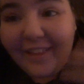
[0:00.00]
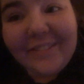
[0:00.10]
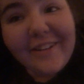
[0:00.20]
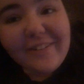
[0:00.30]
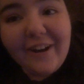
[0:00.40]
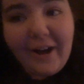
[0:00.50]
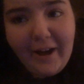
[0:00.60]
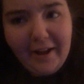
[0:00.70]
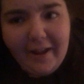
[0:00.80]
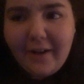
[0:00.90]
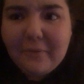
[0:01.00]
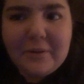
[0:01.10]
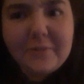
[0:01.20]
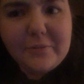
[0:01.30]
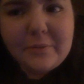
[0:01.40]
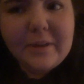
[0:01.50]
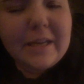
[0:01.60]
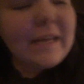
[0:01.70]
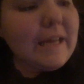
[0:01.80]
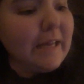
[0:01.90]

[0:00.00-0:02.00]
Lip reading: Hello, hi, how are you doing?